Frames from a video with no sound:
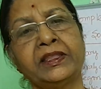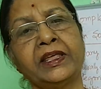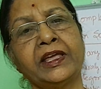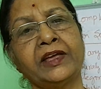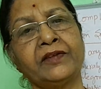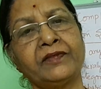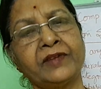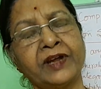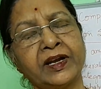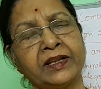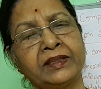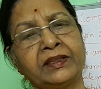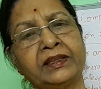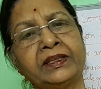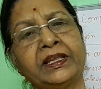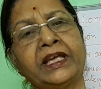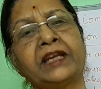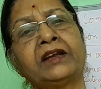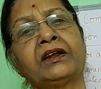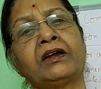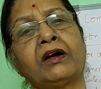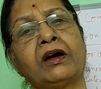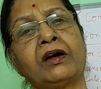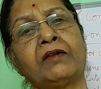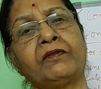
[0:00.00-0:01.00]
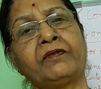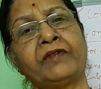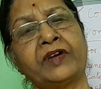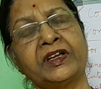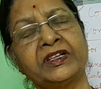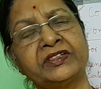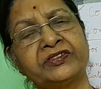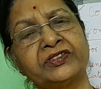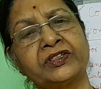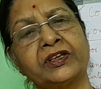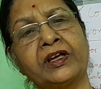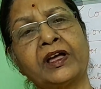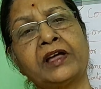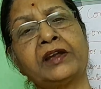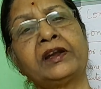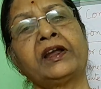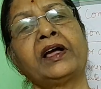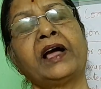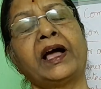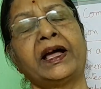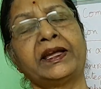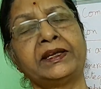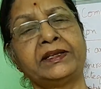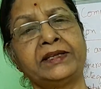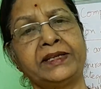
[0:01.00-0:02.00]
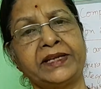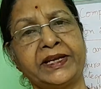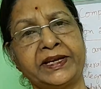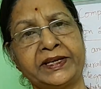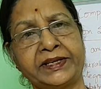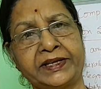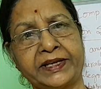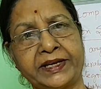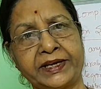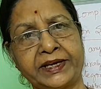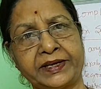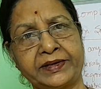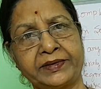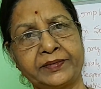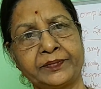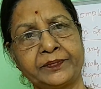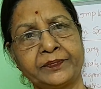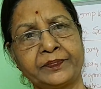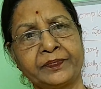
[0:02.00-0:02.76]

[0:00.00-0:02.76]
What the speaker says: their works are highlighted.